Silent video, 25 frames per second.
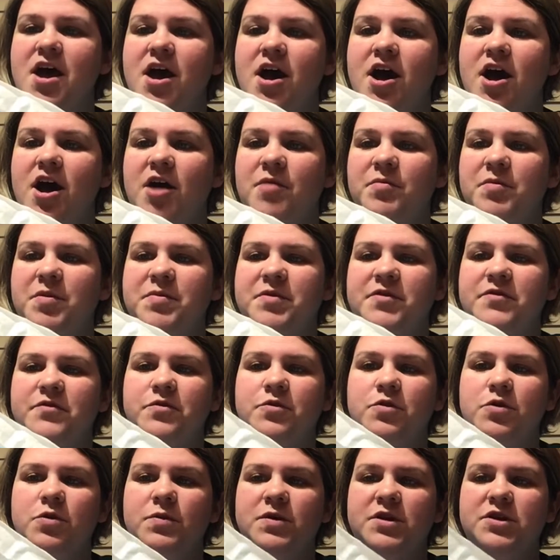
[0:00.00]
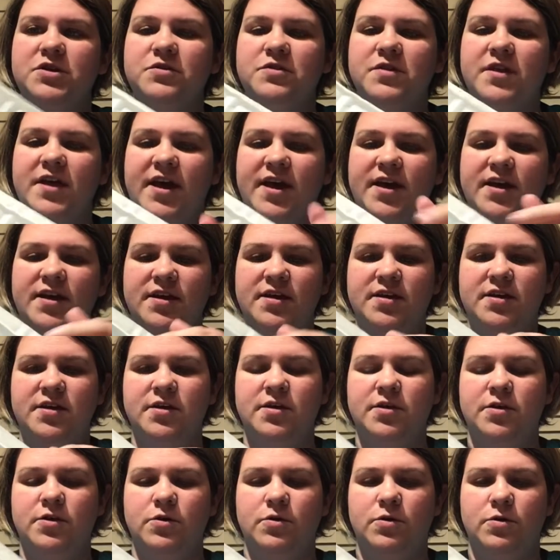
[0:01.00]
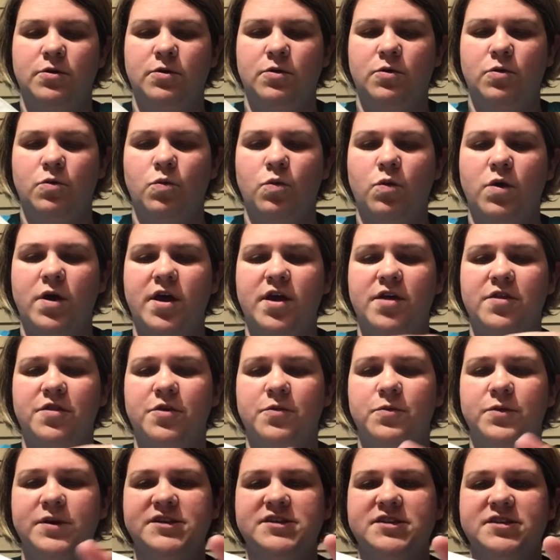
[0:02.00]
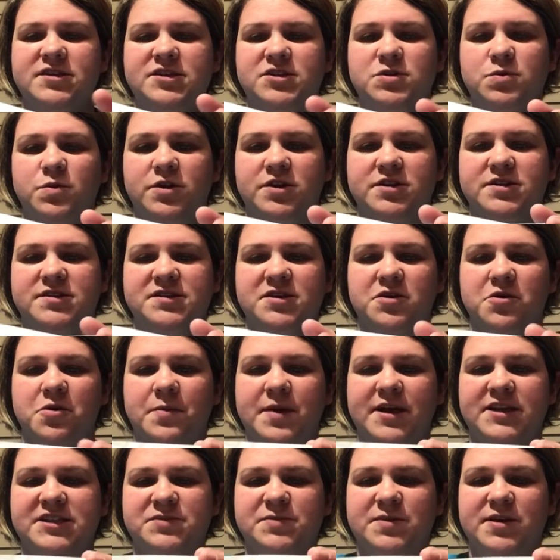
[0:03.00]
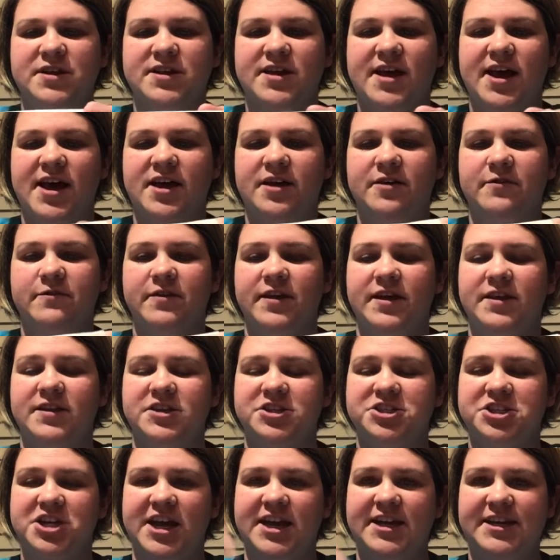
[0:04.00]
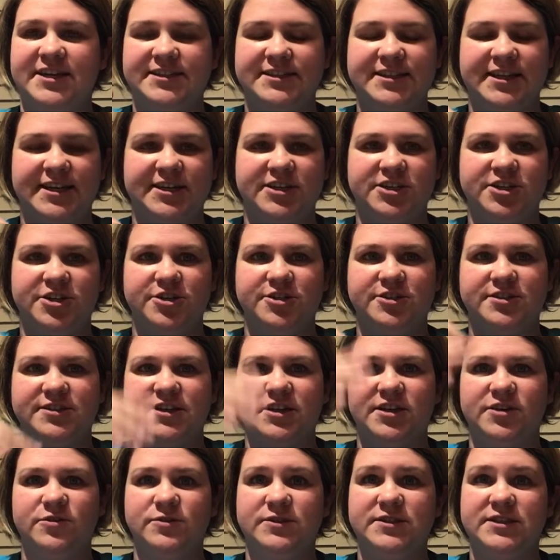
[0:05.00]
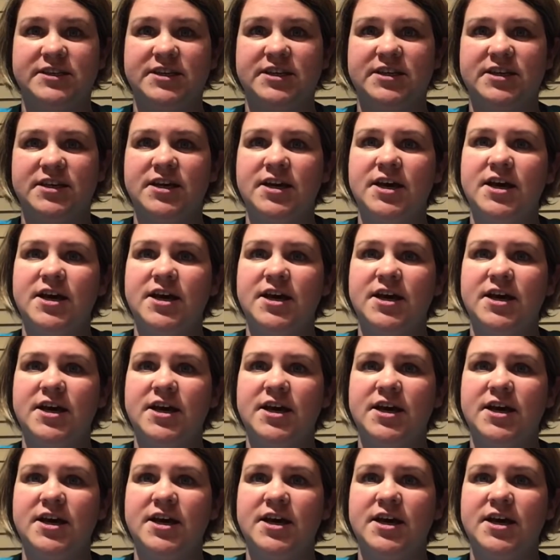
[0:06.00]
But before we do that, the reason this works is it reminds me a lot of like the Chinese lanterns that you see